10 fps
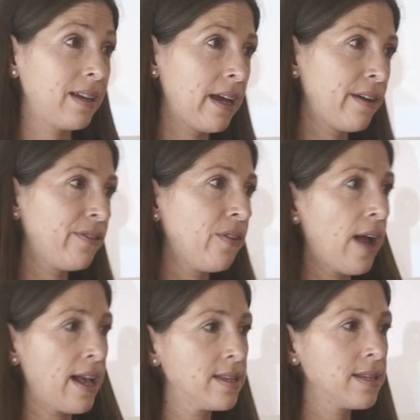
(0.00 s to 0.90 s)
uh, for
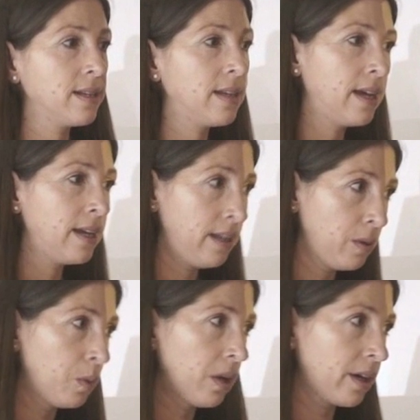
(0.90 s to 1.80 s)
us in the in
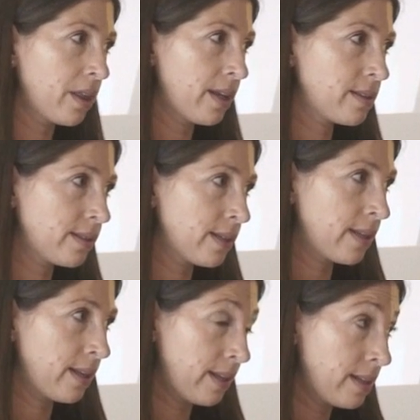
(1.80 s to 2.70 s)
the work that
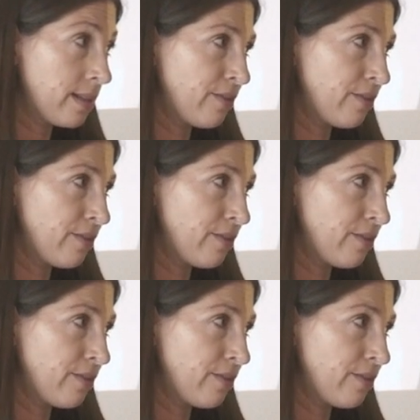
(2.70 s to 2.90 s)
in,